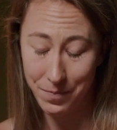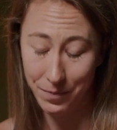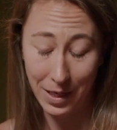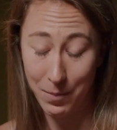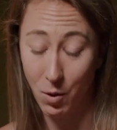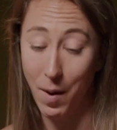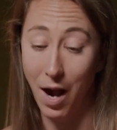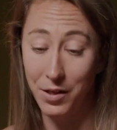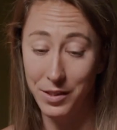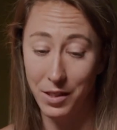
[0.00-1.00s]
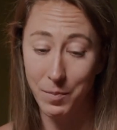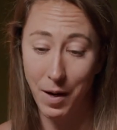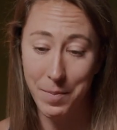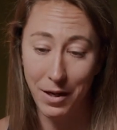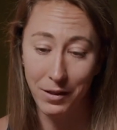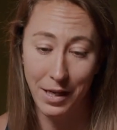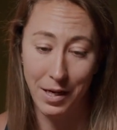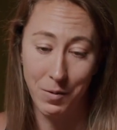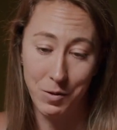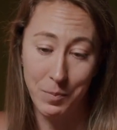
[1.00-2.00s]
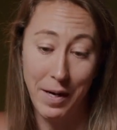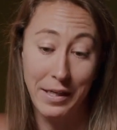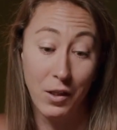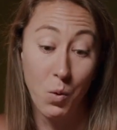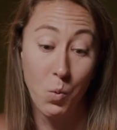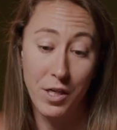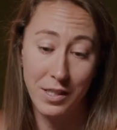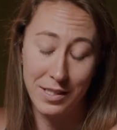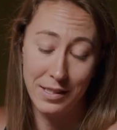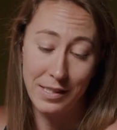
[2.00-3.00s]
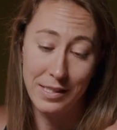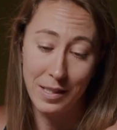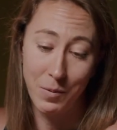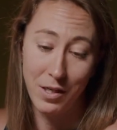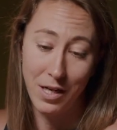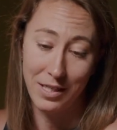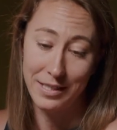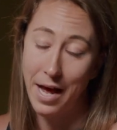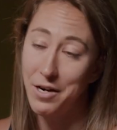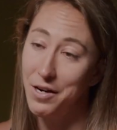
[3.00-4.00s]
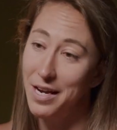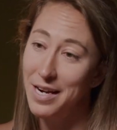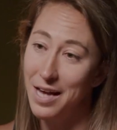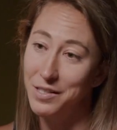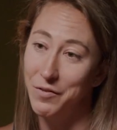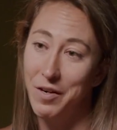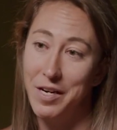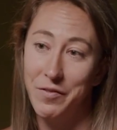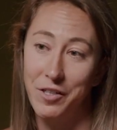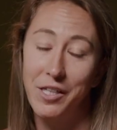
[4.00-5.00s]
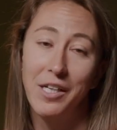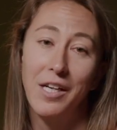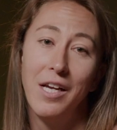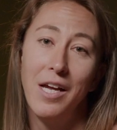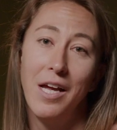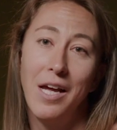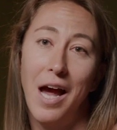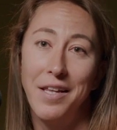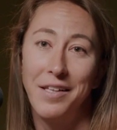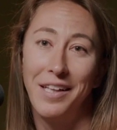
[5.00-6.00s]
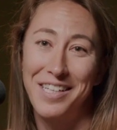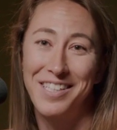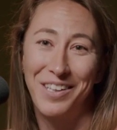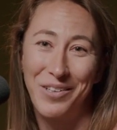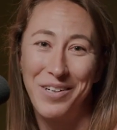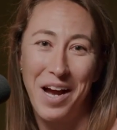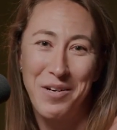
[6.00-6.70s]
get more miles under my belt, and I was biking to work to see someone on a Saturday as a favor. And lesson learned. I